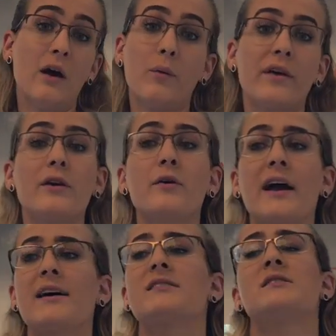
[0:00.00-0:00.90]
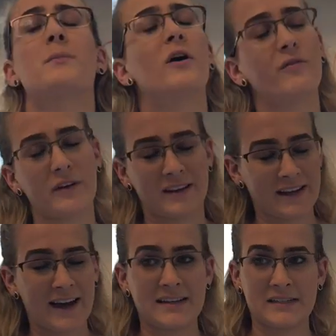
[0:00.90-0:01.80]
While no gas is
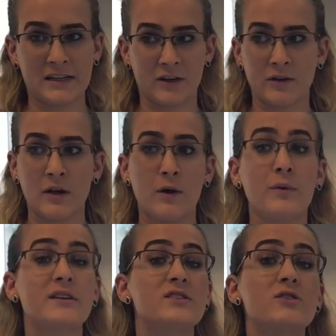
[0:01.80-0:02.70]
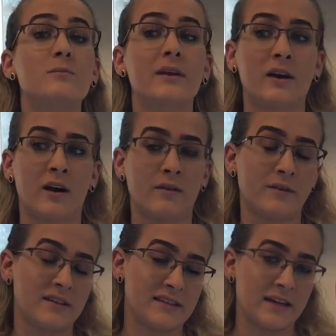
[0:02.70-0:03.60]
perfectly ideal, we assume they are
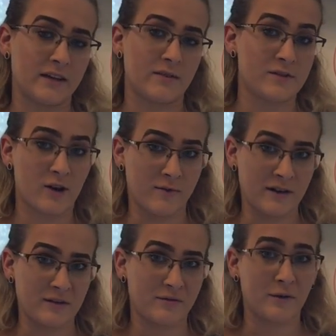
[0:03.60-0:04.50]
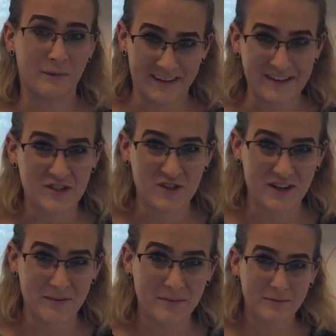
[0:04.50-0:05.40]
for the sake of solving for a relationship.